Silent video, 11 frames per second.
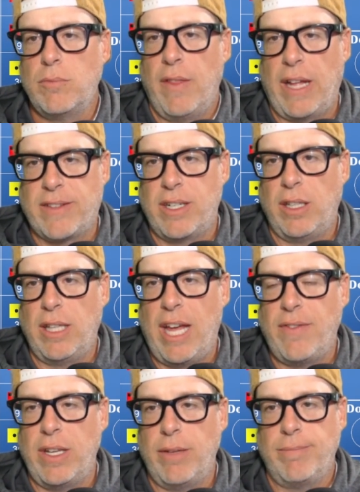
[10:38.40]
That's an
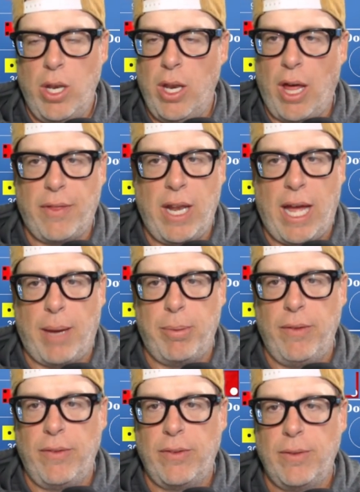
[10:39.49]
11. Nothing
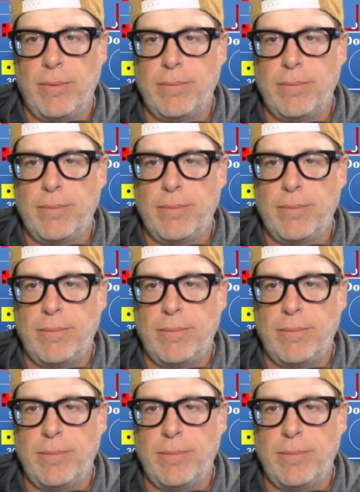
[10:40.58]
happens.